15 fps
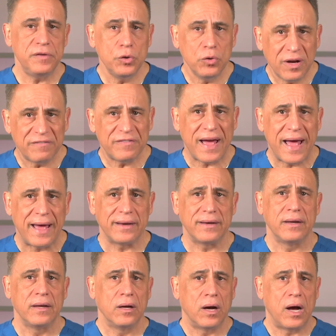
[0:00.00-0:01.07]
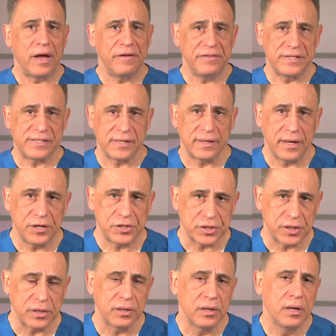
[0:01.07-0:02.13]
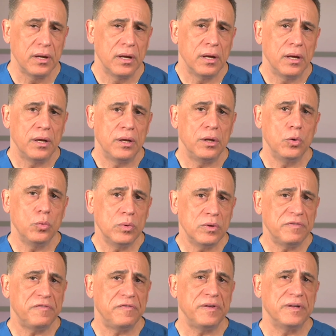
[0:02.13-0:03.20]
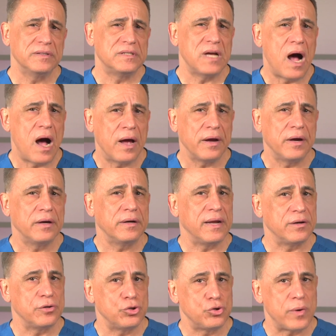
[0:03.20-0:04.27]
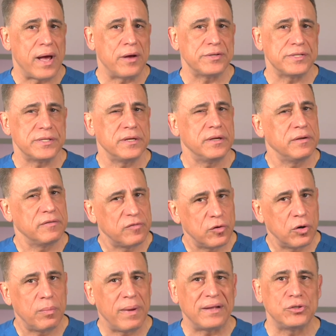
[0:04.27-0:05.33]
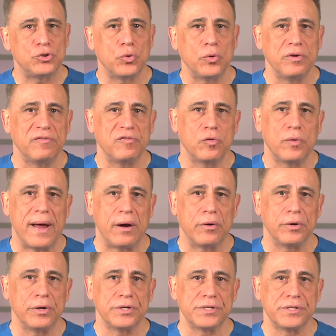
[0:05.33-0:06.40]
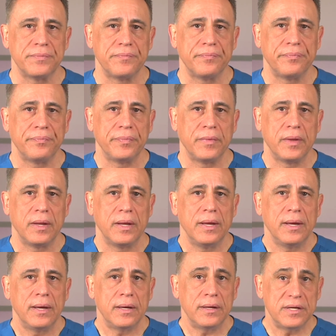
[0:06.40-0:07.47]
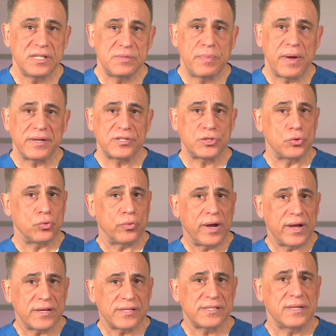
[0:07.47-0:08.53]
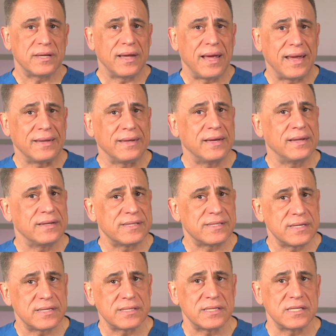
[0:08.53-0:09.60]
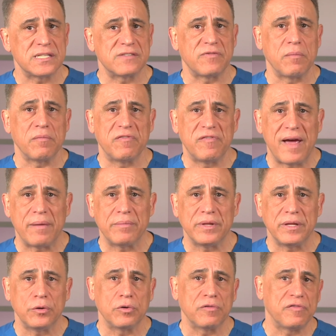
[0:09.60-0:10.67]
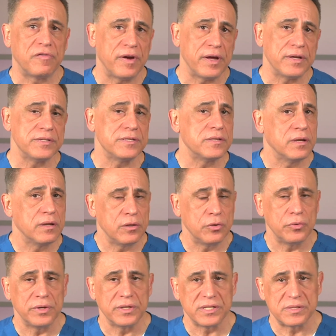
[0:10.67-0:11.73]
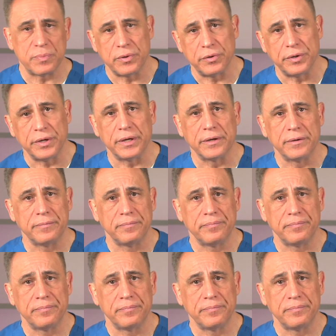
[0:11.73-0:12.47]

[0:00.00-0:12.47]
you have had IV sedation, you will feel tired and drowsy for about 24 hours. It is best to rest and get assistance from family or friends during this period.